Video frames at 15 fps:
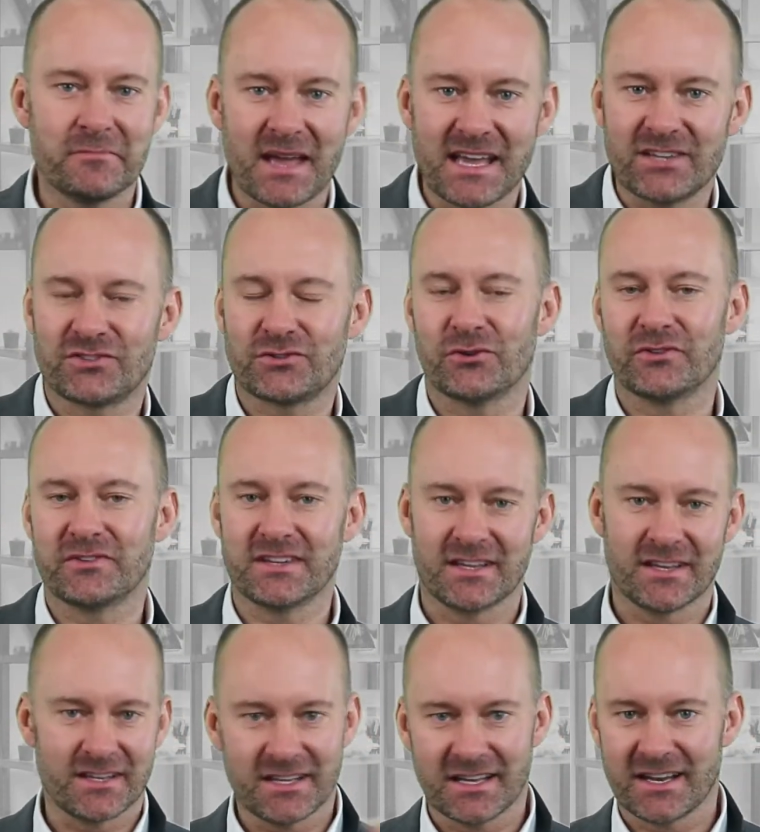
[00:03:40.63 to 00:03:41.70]
Make sure
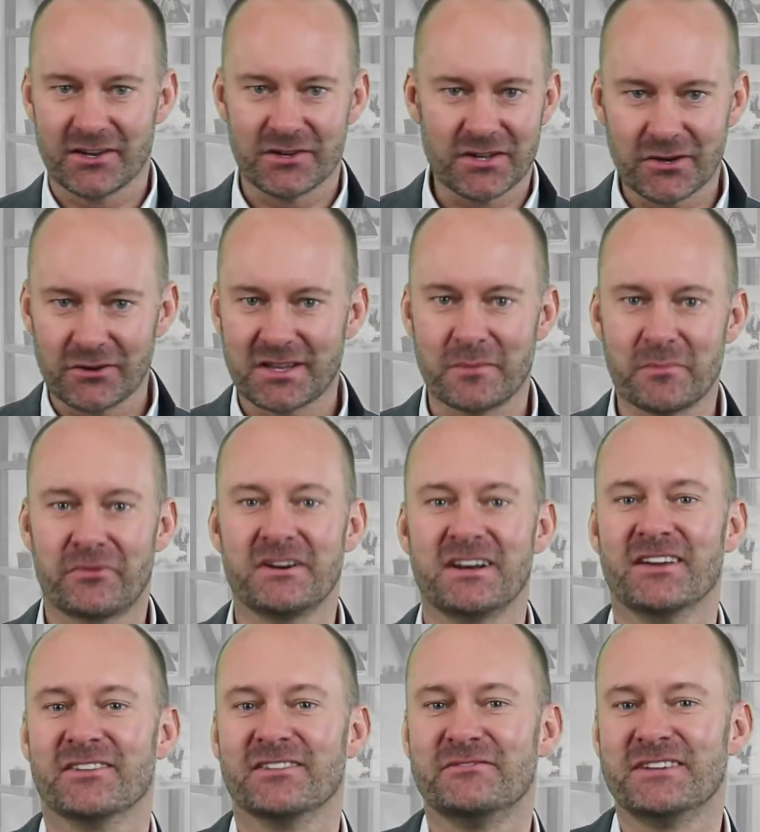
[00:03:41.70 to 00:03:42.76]
that you're looking
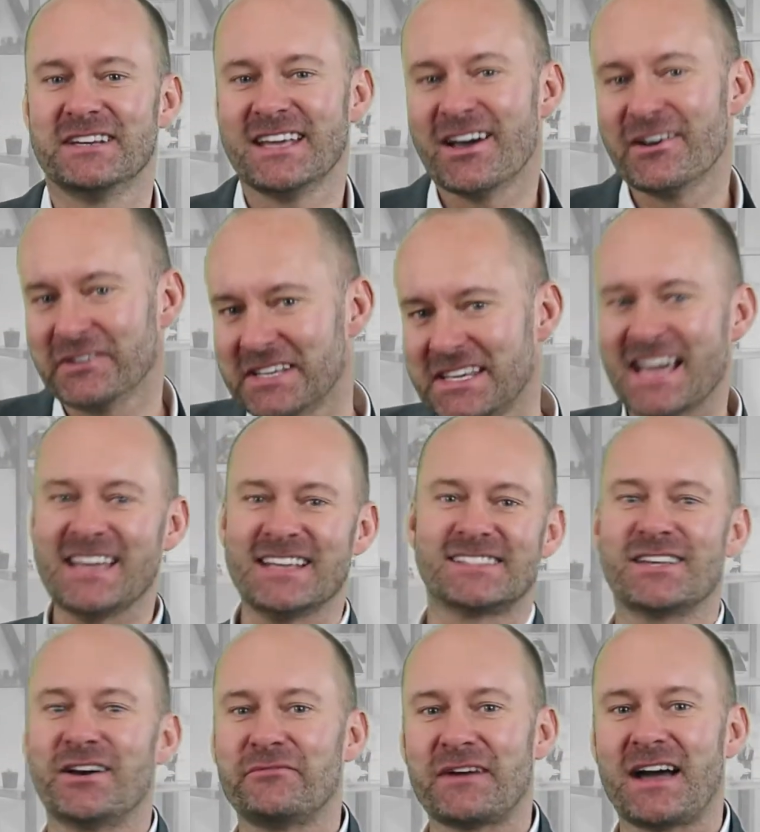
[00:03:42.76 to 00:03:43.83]
pretty on the video and get
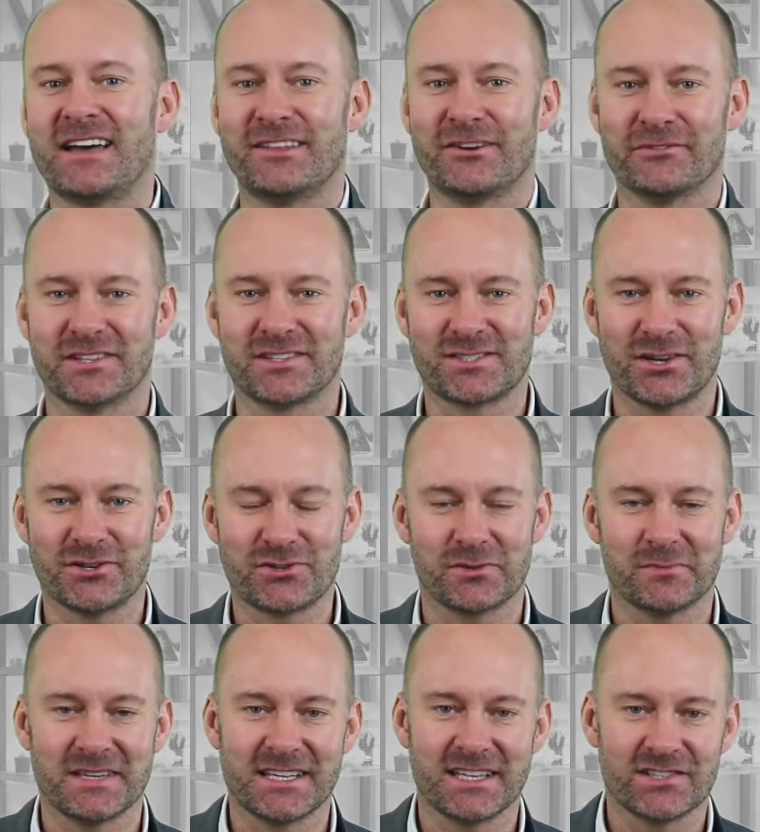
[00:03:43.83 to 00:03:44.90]
yourself out there on the social
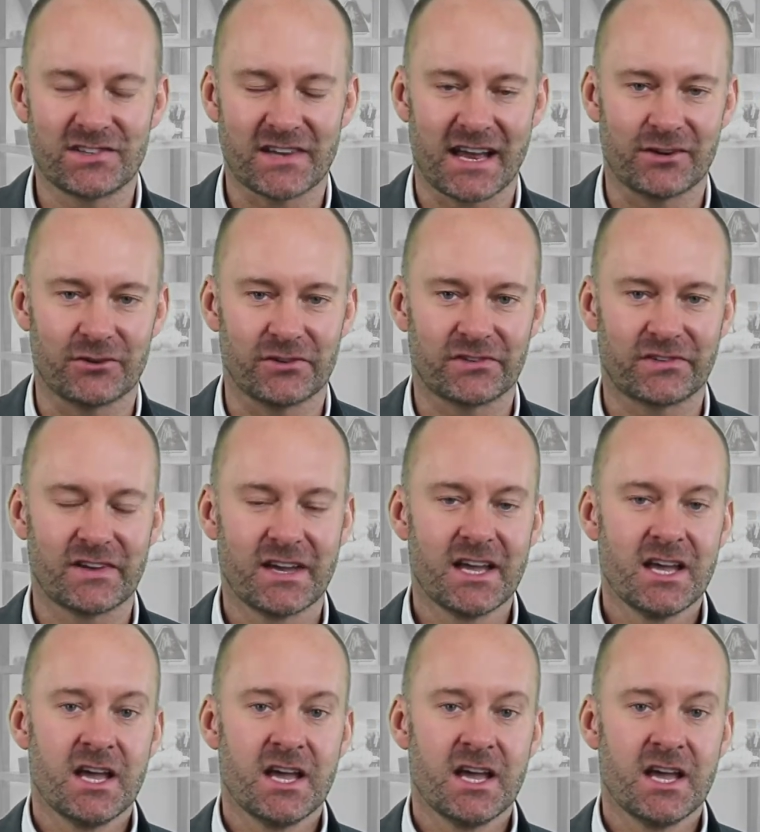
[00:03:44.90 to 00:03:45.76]
media channels.